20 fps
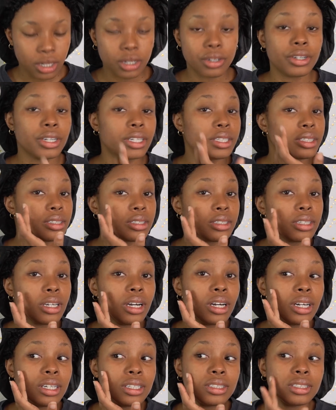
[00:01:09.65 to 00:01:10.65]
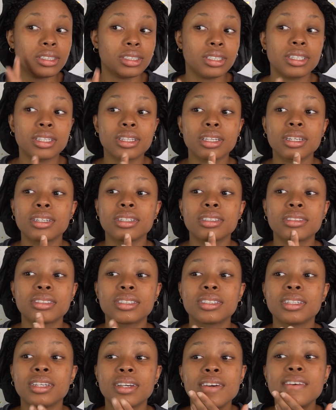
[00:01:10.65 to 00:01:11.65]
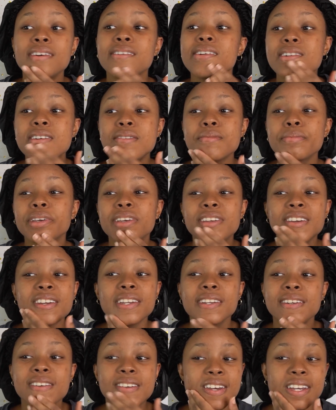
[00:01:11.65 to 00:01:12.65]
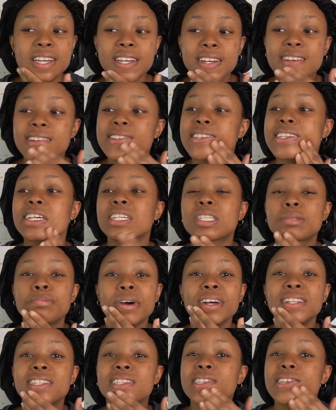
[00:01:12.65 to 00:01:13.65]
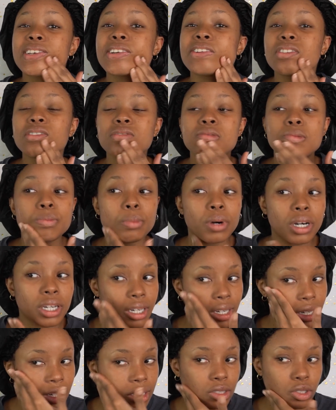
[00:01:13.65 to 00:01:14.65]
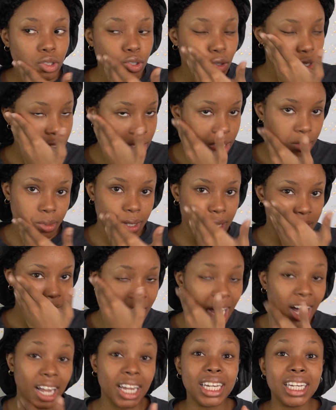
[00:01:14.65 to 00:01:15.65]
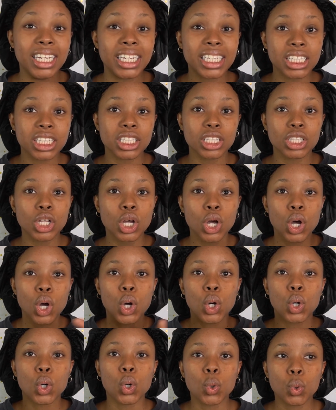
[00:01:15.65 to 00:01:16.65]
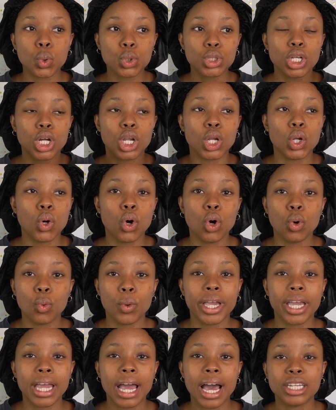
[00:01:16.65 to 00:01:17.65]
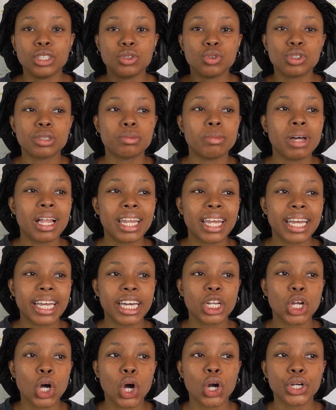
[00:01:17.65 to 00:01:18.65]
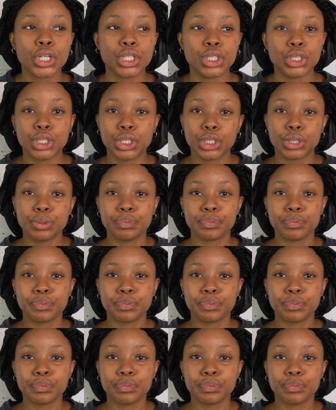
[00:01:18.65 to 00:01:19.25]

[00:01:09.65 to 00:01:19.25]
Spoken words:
Right, and the thing is, I mean, it's expensive, but trust me, a little goes a long way, and you smell like an orange.